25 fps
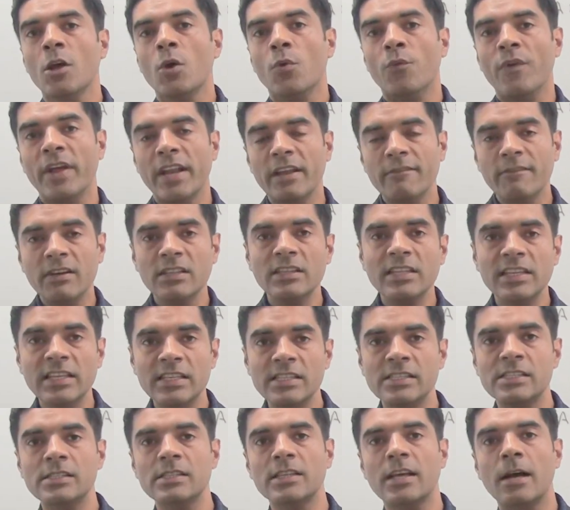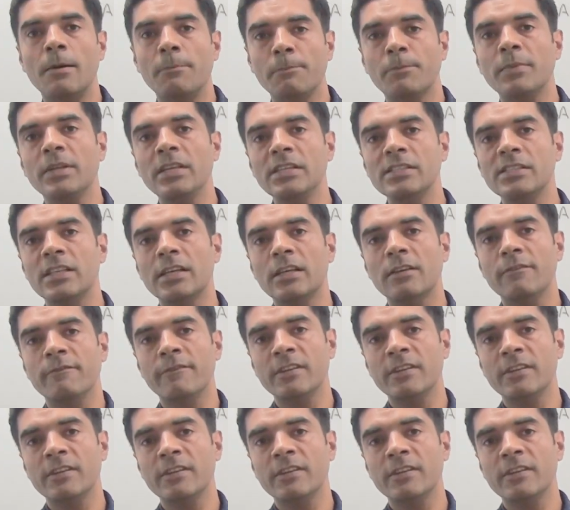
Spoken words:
Whenever these companies they